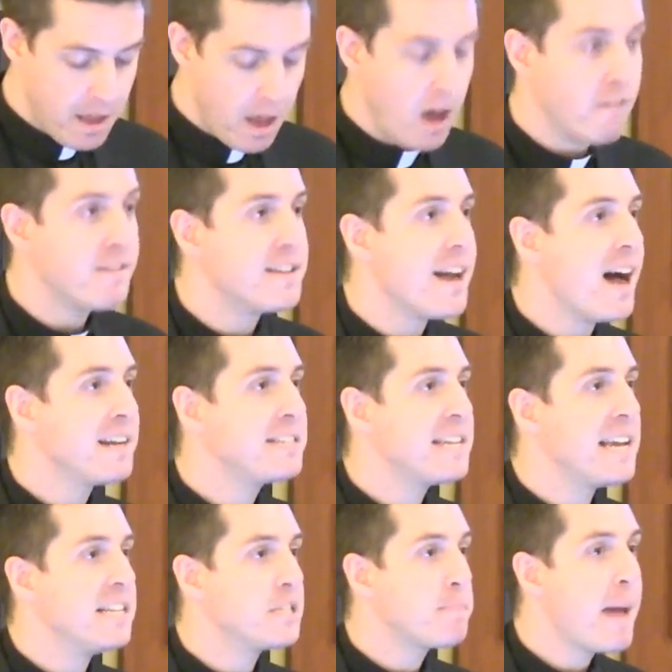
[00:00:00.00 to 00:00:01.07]
of
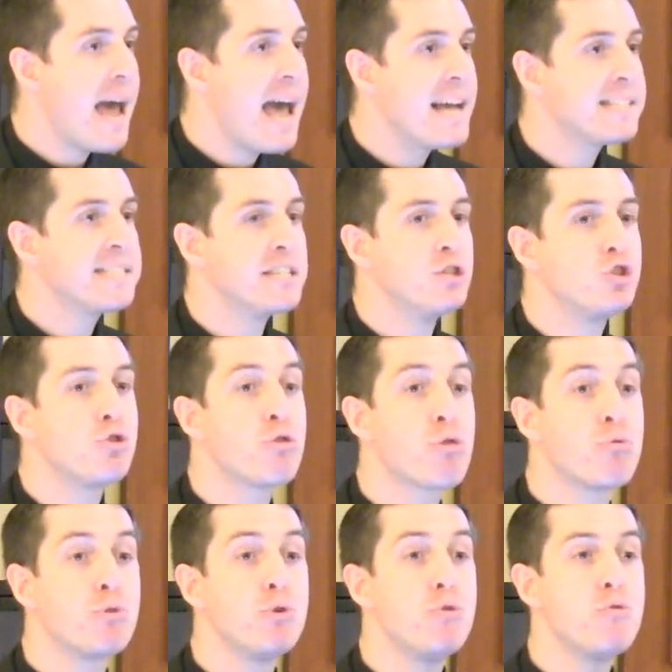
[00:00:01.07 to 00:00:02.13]
Dante's passage
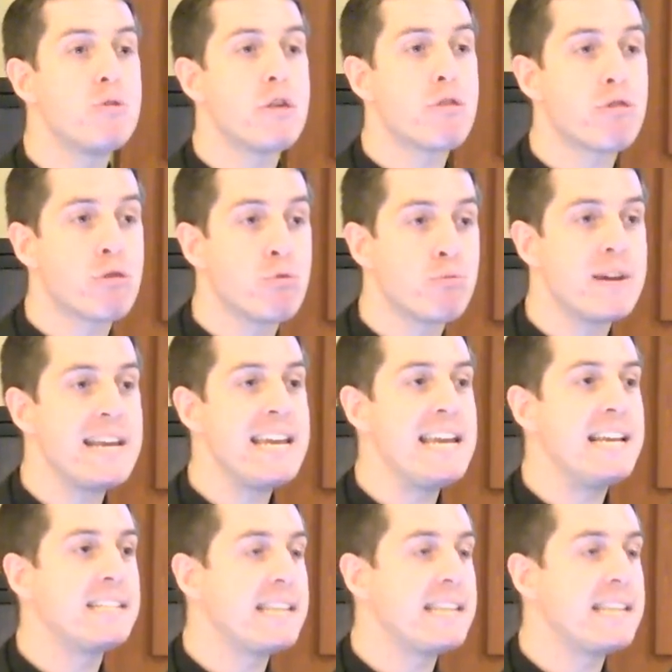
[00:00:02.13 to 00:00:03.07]
through the 3